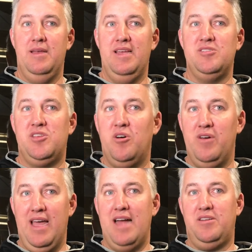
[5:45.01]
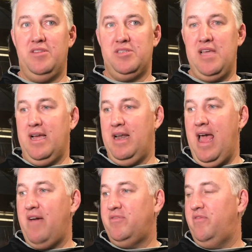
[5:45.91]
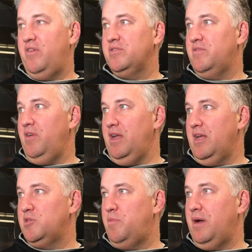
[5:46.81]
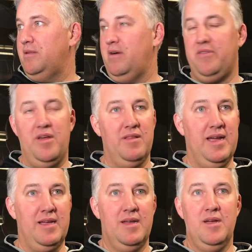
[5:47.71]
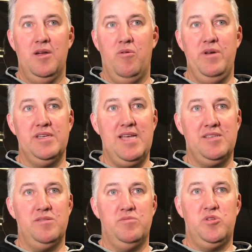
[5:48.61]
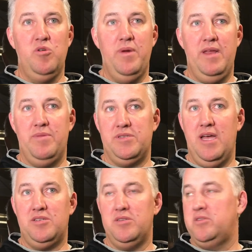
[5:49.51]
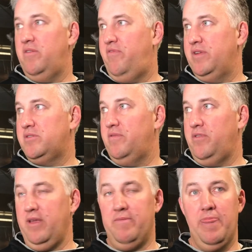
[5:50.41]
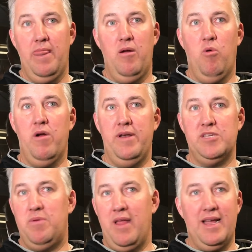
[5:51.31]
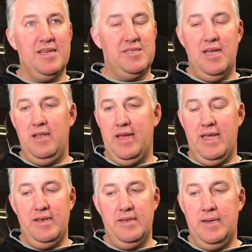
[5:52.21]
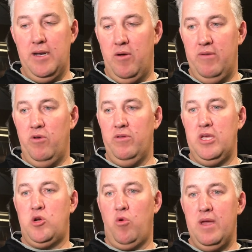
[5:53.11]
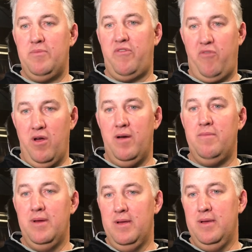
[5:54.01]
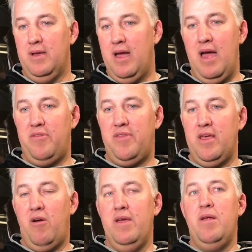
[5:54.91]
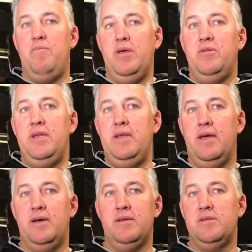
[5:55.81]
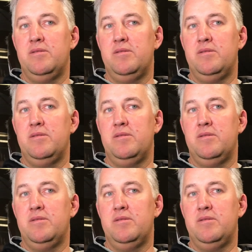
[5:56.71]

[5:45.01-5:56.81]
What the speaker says: until it got to the second half defensively against Butler. I felt like we just had some too many possessions defensively where it is. But like I said, like it, you know, it really creeped from, I think, our inability to